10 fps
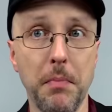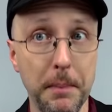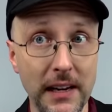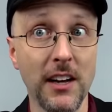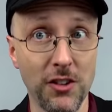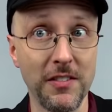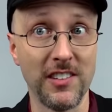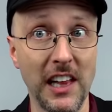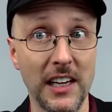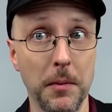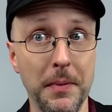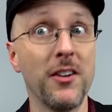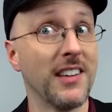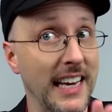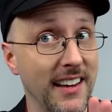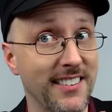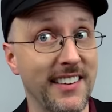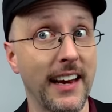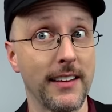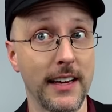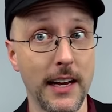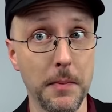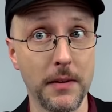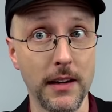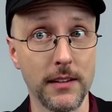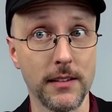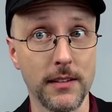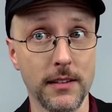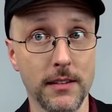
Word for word: but because of his likability as Stanley Ipkiss.